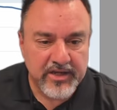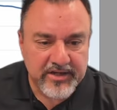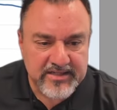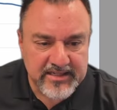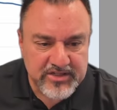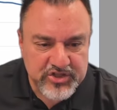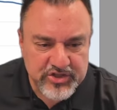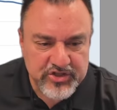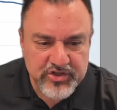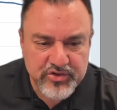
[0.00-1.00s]
You can see it's
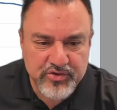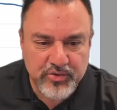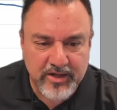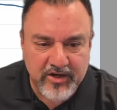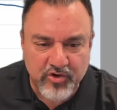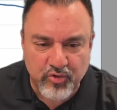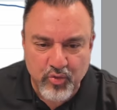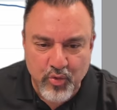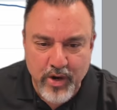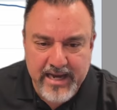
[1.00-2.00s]
just usually a
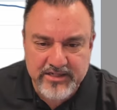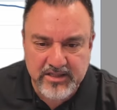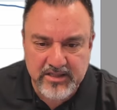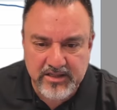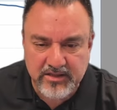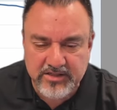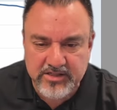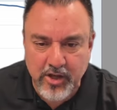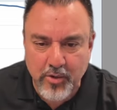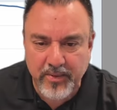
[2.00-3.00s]
gradually little
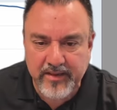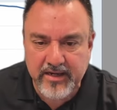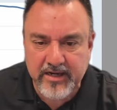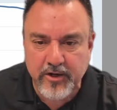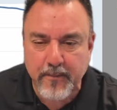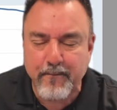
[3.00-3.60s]
slope, and then here,